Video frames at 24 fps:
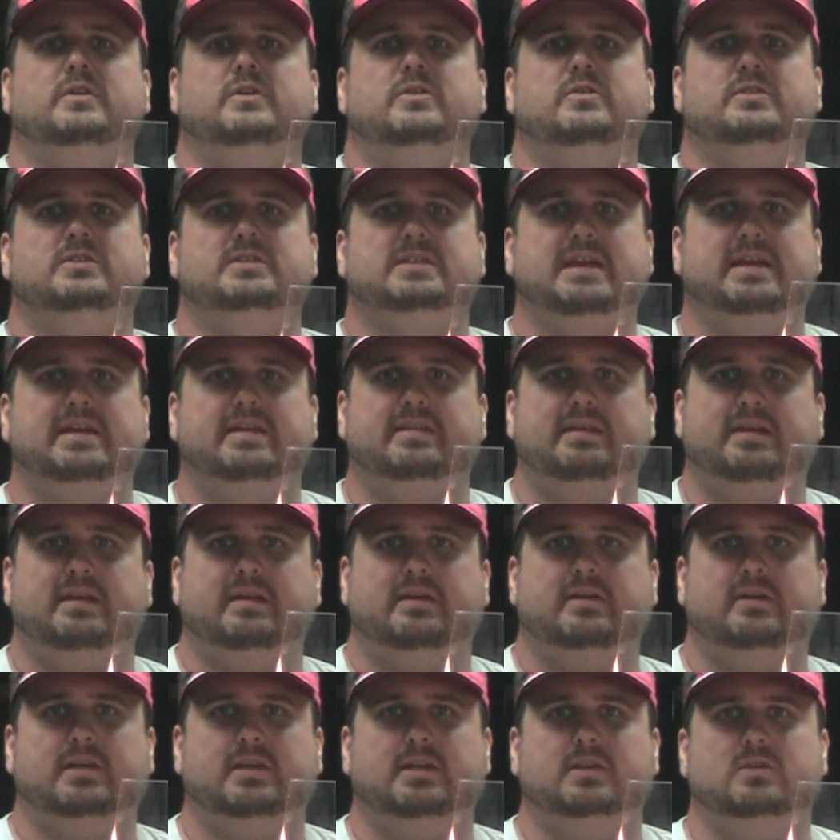viewers out
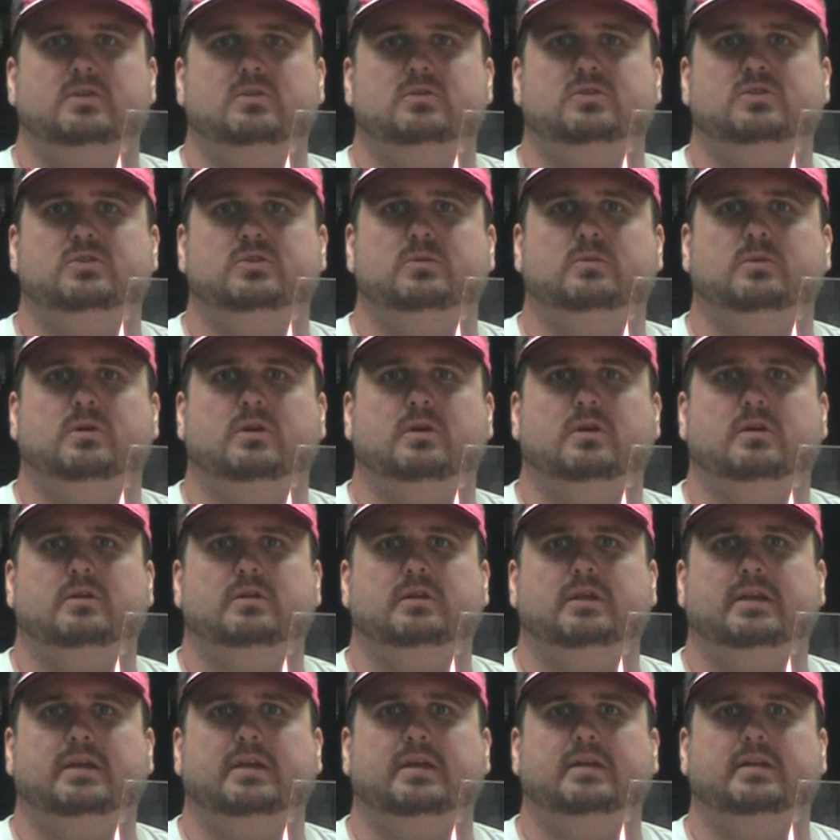there in YouTube
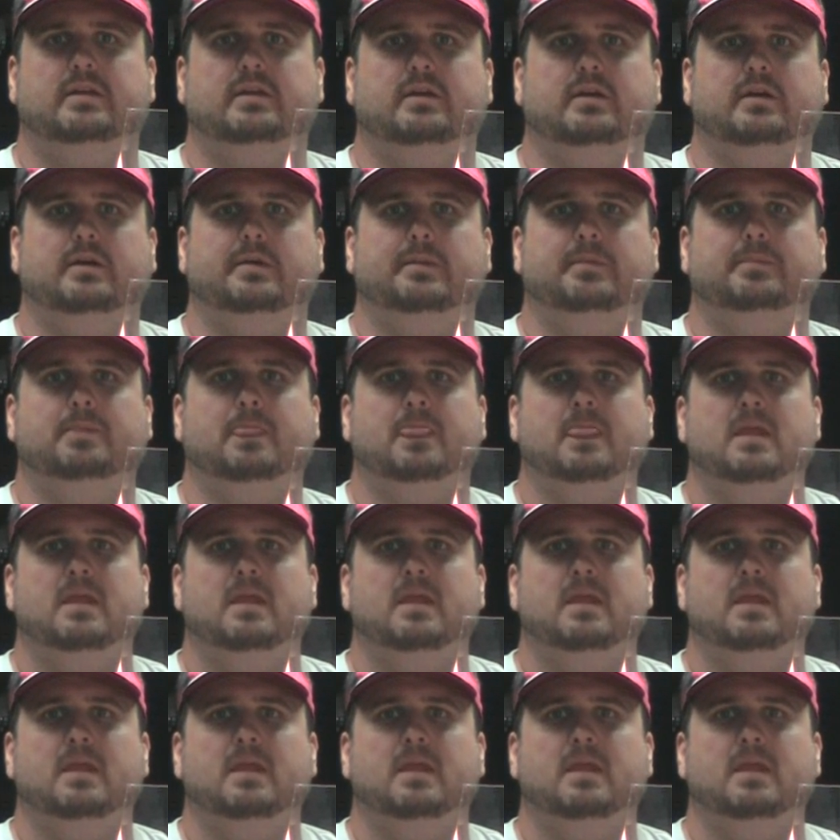world and uh,